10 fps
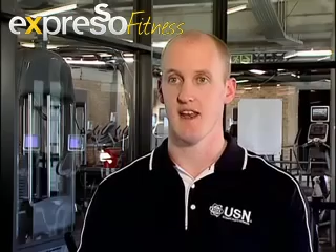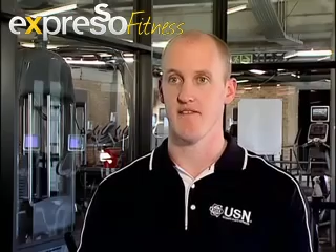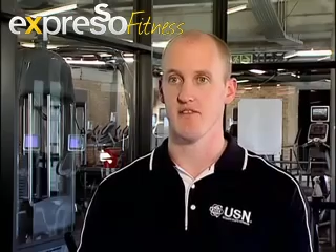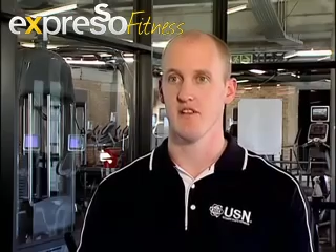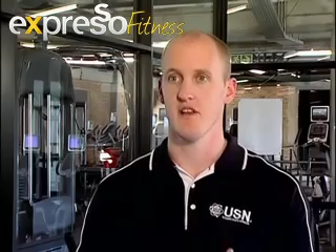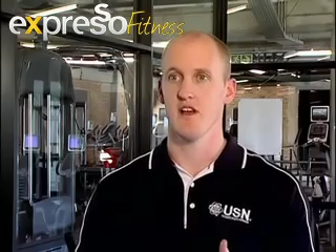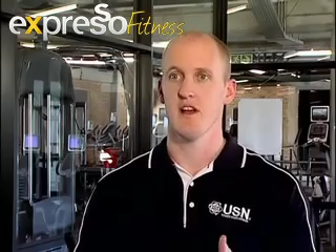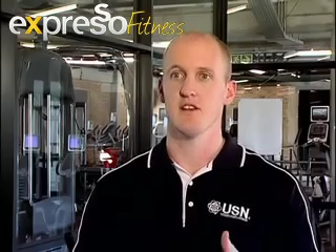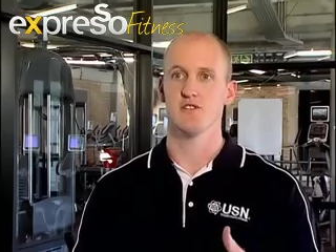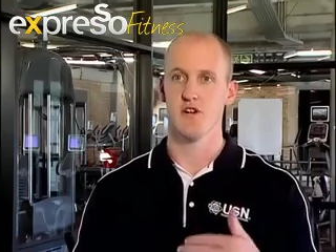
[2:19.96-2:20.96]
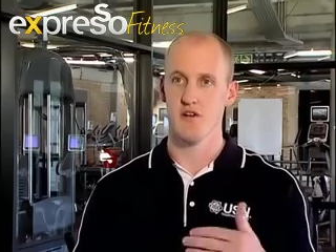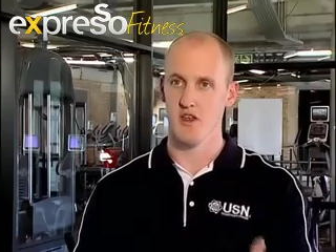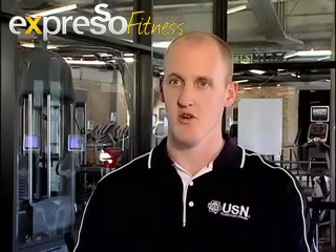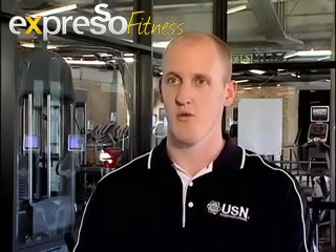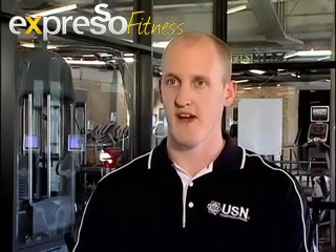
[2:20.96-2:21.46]
level during
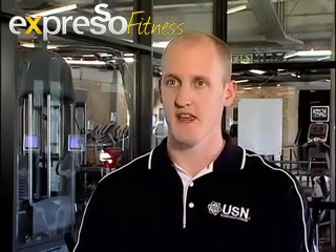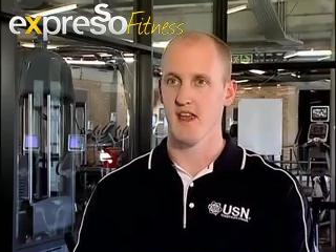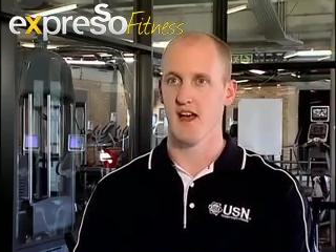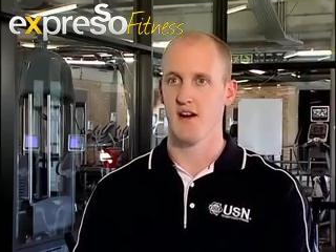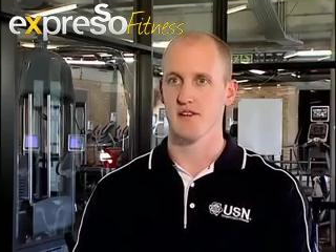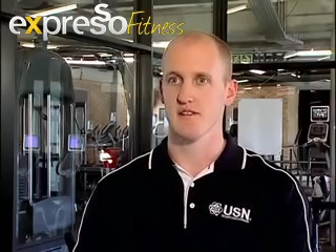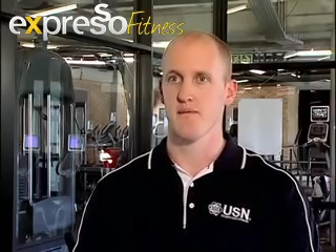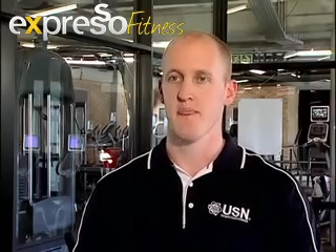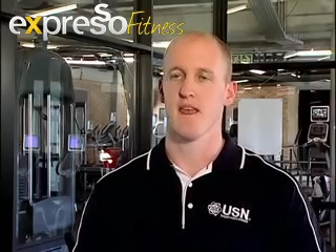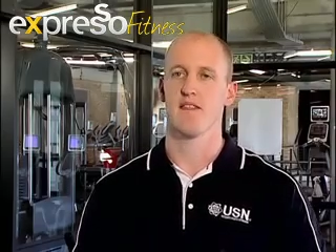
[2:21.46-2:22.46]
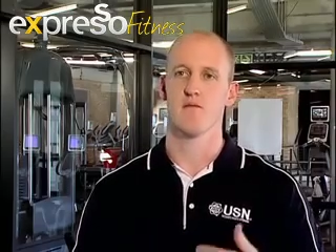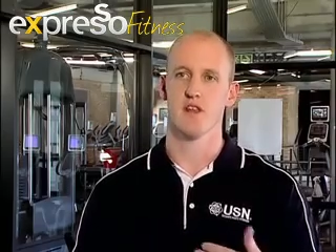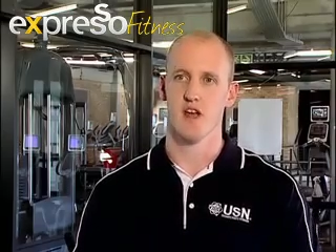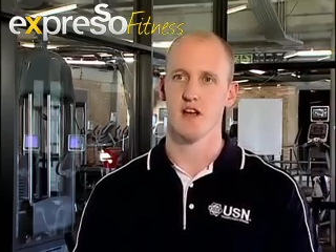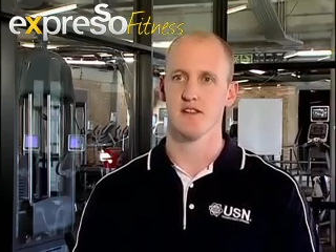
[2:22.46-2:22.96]
your waking hours, and then when
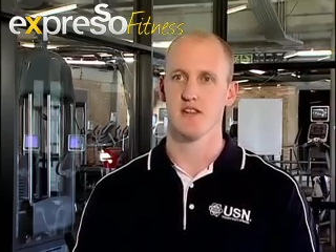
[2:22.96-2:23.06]
you go to